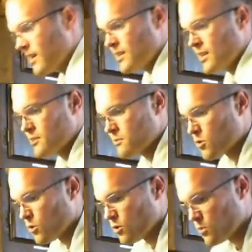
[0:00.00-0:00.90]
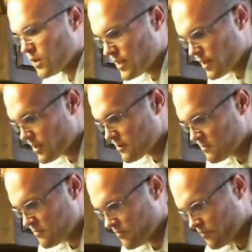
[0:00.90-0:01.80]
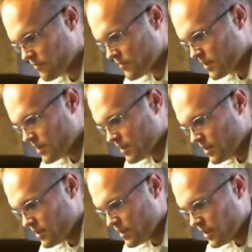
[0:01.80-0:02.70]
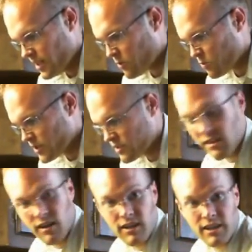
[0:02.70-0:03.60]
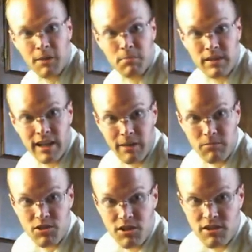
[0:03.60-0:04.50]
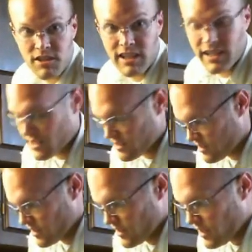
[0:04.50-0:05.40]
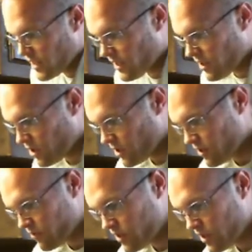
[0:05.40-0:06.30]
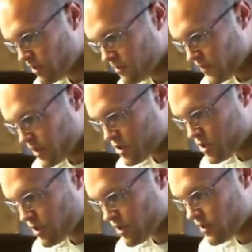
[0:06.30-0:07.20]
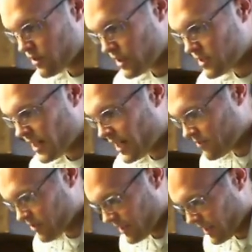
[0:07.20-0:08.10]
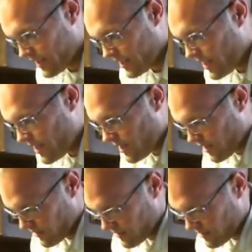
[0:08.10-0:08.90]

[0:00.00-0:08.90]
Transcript: I take some cold water and I rinse it all a couple times just to get all of the sugar and things out of it that I can.